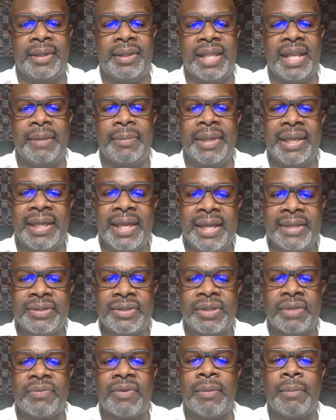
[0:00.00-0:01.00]
Then he begins
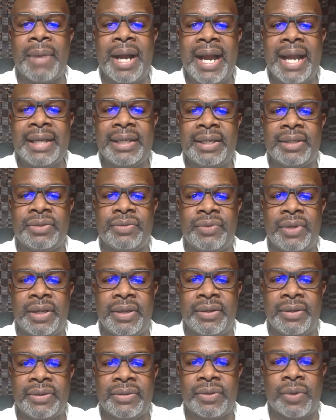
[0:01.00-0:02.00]
to remind his
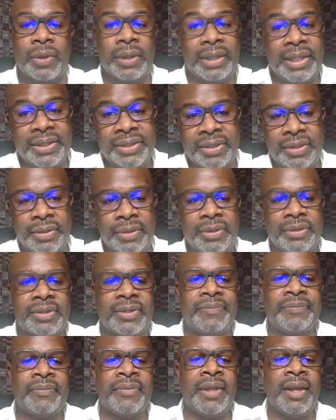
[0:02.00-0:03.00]
readers or listeners
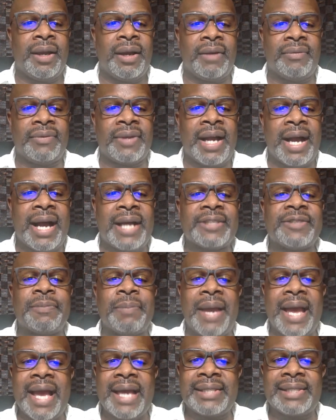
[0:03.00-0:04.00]
of God's
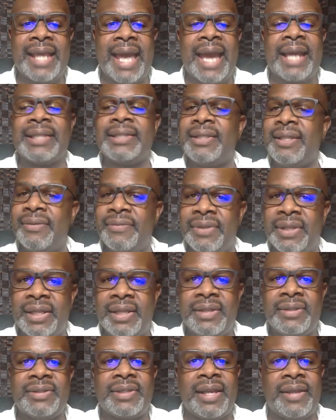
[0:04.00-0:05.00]
past
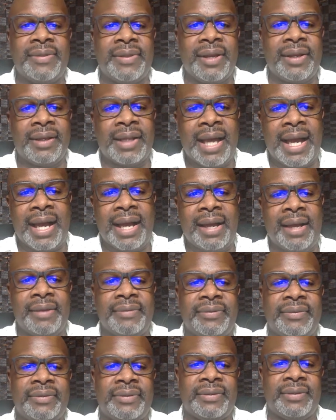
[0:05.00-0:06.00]
activities in their
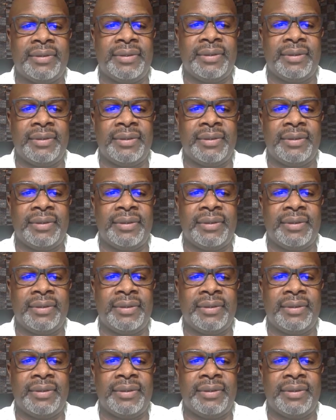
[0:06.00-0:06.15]
lives.